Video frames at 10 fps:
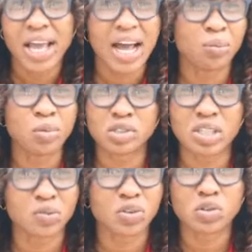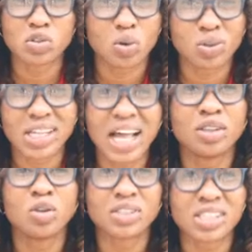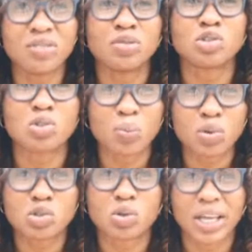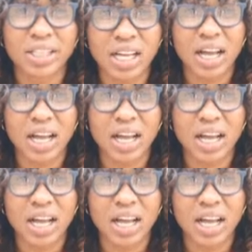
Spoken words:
and most of those thoughts are not even supposed to enter